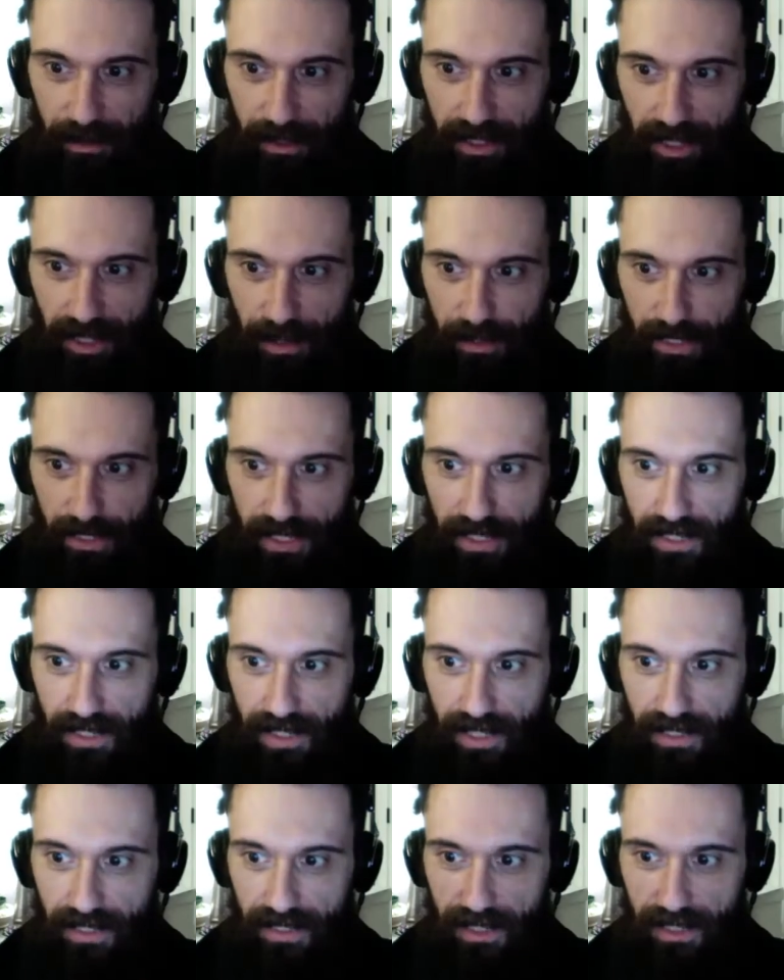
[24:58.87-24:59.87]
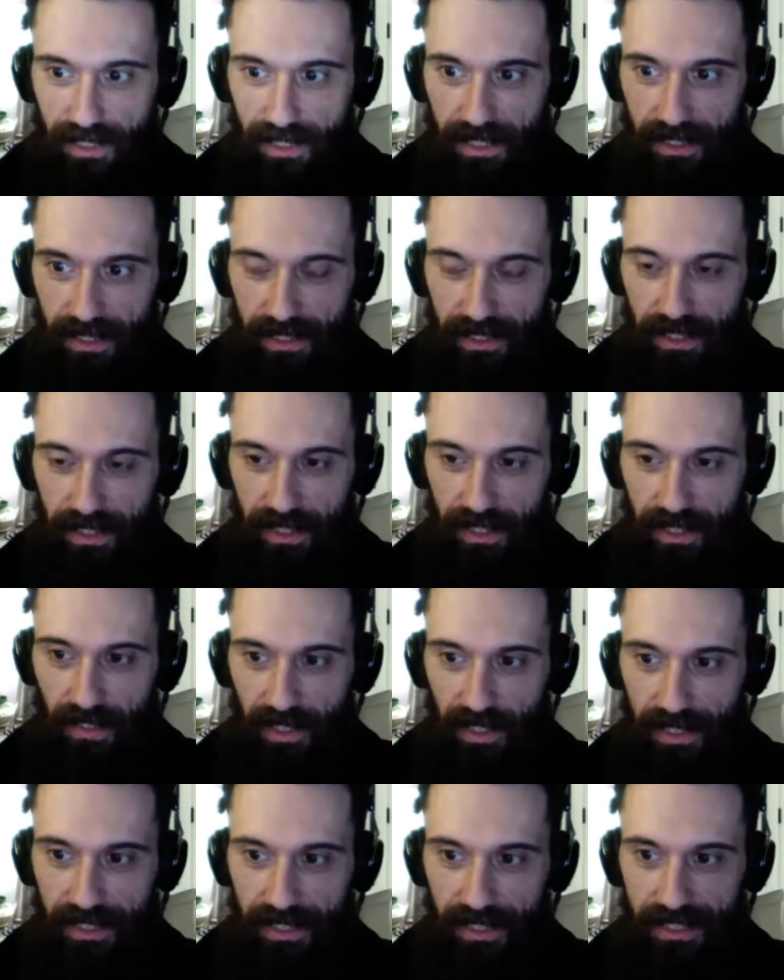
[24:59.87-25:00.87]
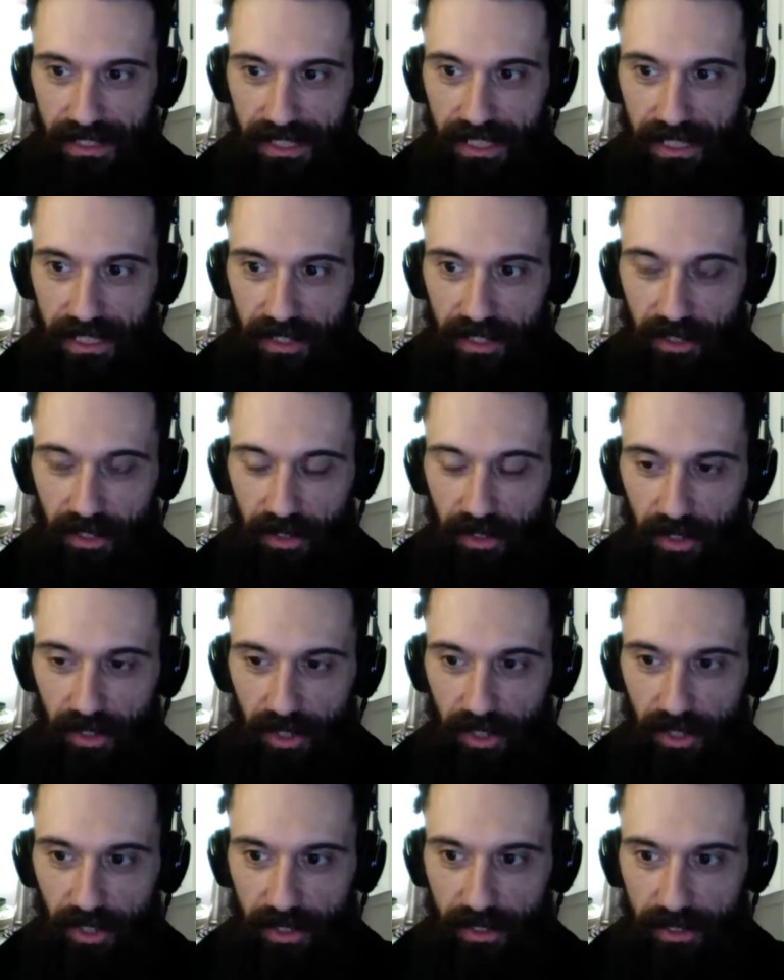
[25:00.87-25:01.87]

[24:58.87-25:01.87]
Comics, I did not say testicular. I said titular.